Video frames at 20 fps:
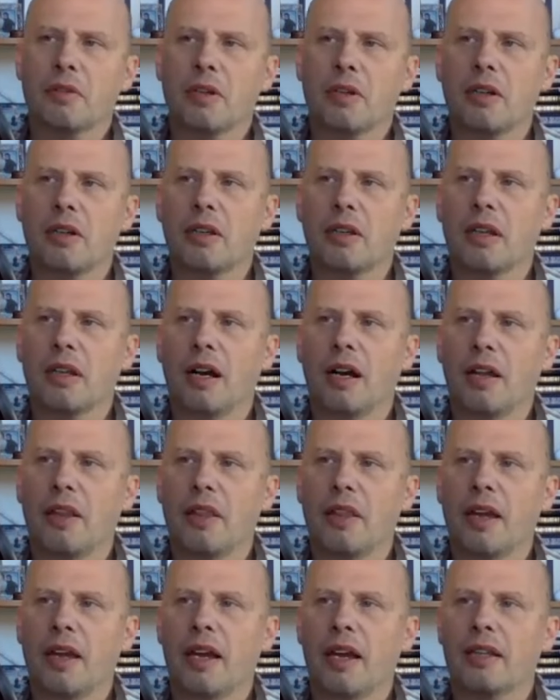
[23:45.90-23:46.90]
Well,
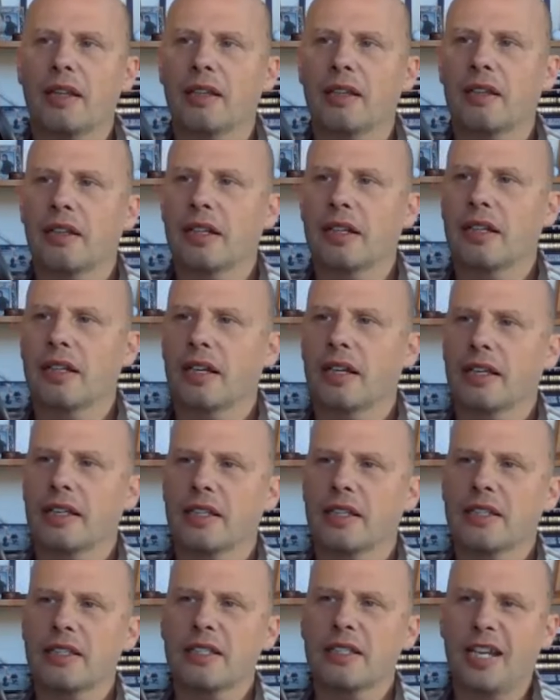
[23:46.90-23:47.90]
on that, Larry, I
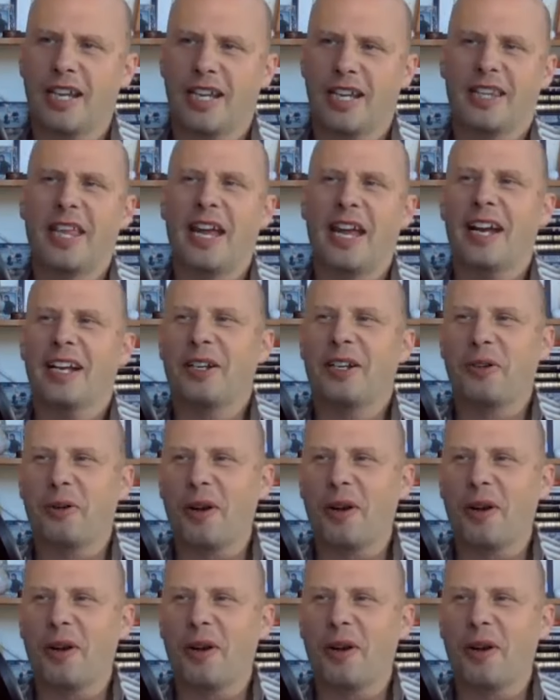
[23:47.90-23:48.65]
guess this